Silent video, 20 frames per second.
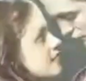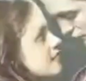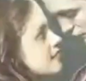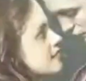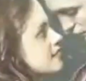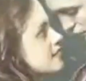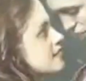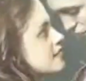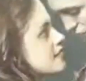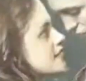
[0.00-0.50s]
he
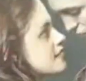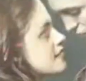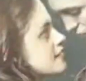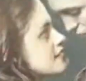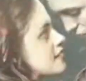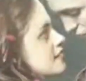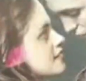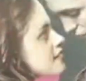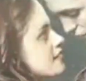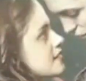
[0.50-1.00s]
was filled
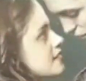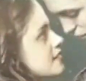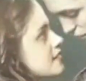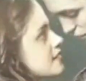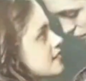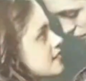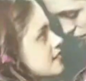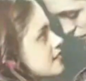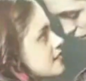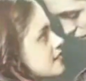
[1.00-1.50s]
with a
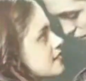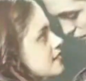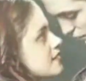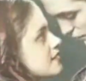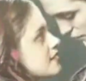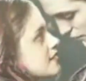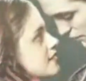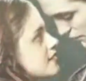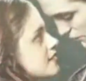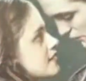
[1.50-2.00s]
sense of
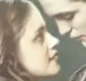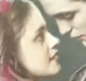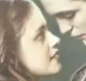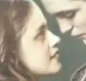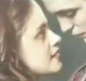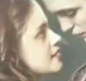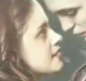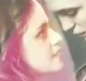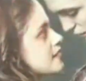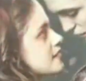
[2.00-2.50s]
sadness and
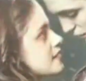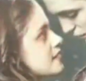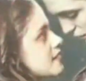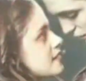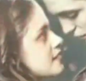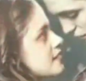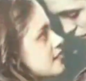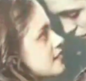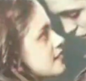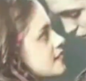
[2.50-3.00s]
loss.
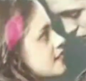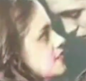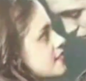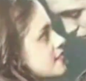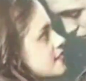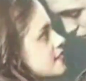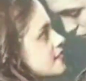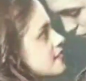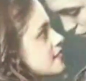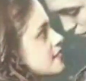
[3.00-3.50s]

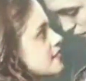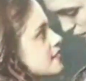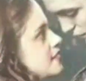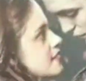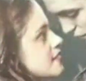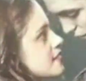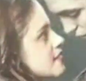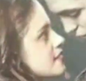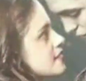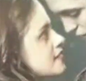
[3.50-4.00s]

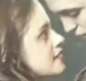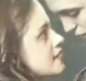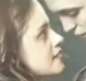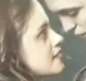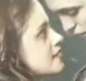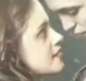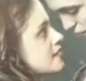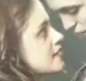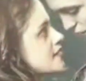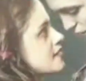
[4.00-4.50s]
One day,